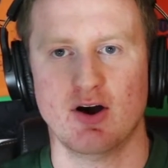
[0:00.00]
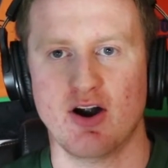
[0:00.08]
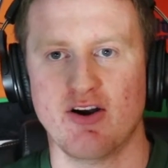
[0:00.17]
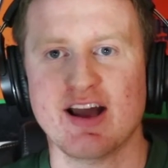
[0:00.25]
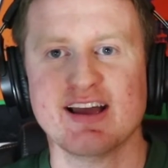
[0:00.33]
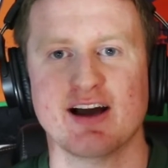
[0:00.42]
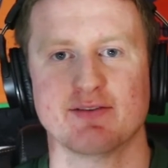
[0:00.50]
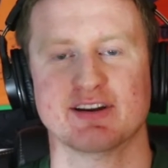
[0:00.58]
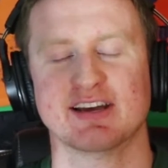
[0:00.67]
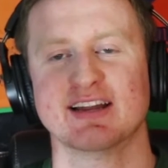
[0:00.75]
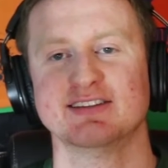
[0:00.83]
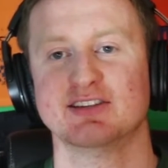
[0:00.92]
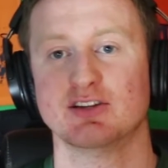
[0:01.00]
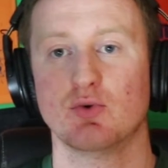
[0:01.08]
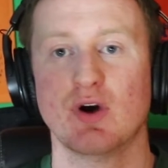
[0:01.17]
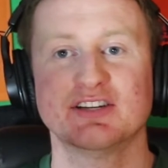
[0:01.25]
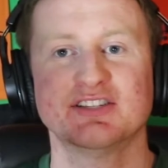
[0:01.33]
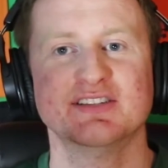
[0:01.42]
All right, I'm going to get into the
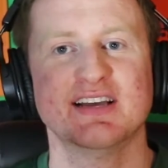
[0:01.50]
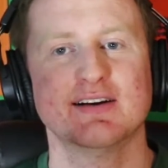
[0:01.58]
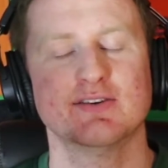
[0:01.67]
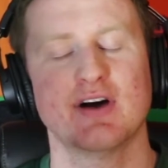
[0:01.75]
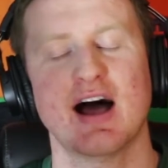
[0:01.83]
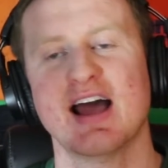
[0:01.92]
question now.